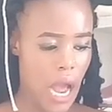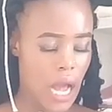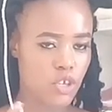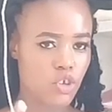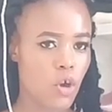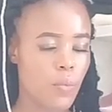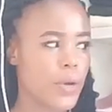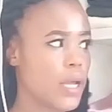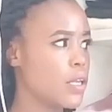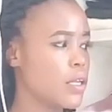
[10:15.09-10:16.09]
a
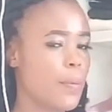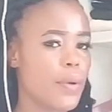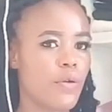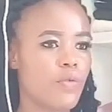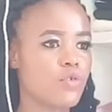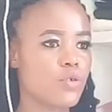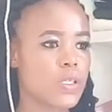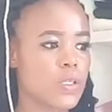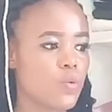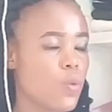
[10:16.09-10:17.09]
top and a pair of
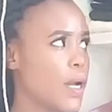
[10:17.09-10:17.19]
trousers.